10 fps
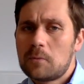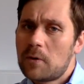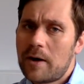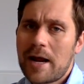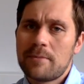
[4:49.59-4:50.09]

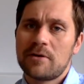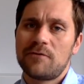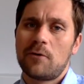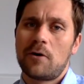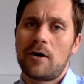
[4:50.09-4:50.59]
we're
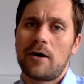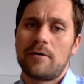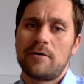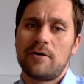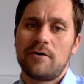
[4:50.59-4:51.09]
aiming
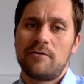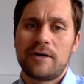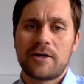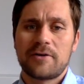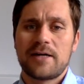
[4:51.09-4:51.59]
for
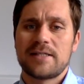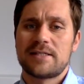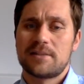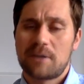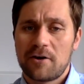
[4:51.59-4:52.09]

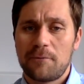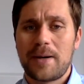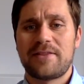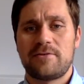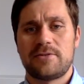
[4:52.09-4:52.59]
recognizing some kind
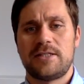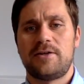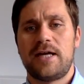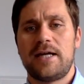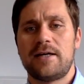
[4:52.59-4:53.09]
of patterns
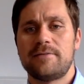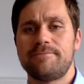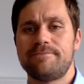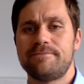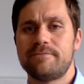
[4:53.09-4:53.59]
in the data.
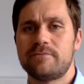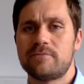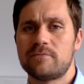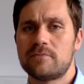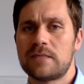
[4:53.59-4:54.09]

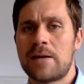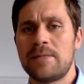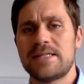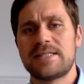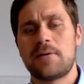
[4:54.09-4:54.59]

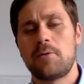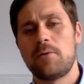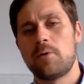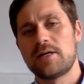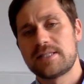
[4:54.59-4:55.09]
That means that
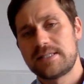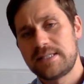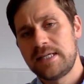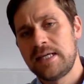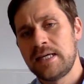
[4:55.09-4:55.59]
we want to
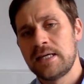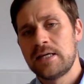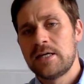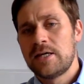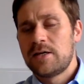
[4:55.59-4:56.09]
see
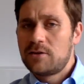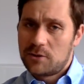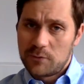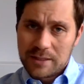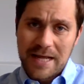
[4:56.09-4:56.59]

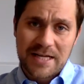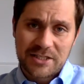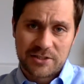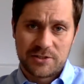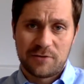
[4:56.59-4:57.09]
the
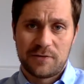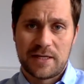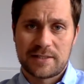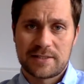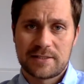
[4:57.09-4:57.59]
relations of
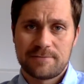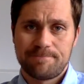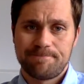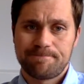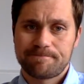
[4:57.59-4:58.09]
things.
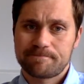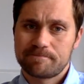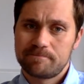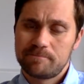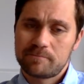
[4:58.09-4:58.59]

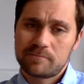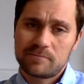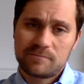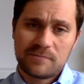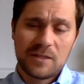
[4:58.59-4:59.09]

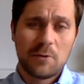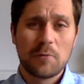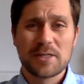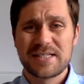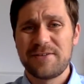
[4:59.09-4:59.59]

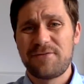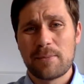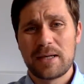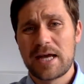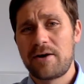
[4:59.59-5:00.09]
We want to see
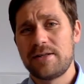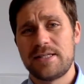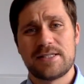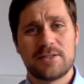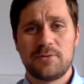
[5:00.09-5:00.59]

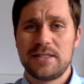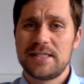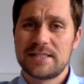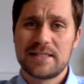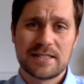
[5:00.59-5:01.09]
familiarities, so
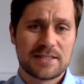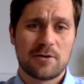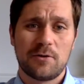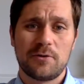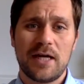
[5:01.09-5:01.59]
these
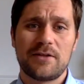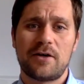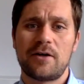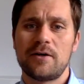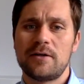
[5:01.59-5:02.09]
things go
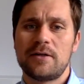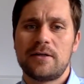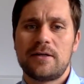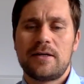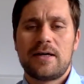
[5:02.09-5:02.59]
together.
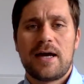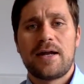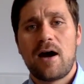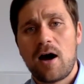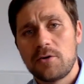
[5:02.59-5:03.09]

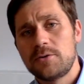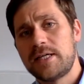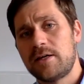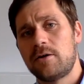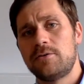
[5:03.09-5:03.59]
And how
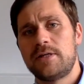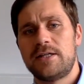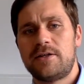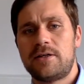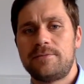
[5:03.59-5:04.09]
do they go
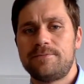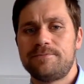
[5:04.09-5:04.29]
together?